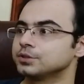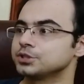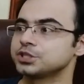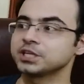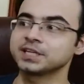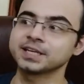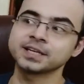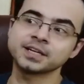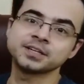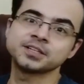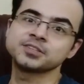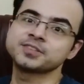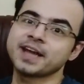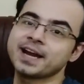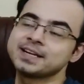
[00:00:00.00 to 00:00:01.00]
she did
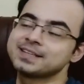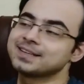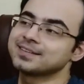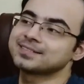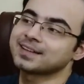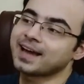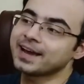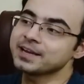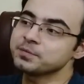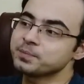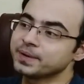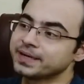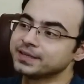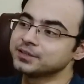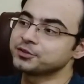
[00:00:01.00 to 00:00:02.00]
understand the
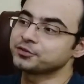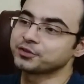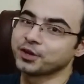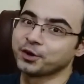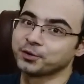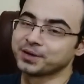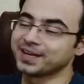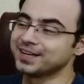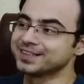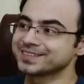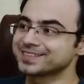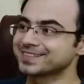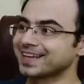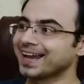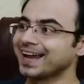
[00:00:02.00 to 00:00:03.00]
assignment, so
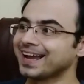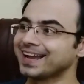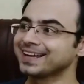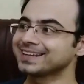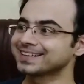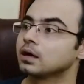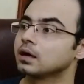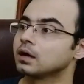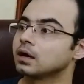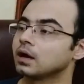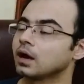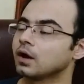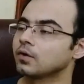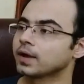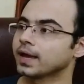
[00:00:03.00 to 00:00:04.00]
there's that.
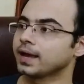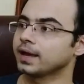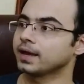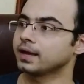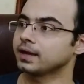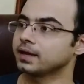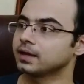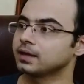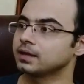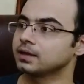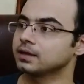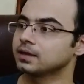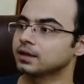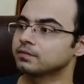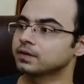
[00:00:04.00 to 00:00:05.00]

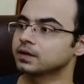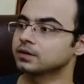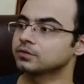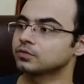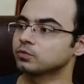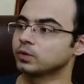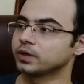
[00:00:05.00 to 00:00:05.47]
Okay, giving us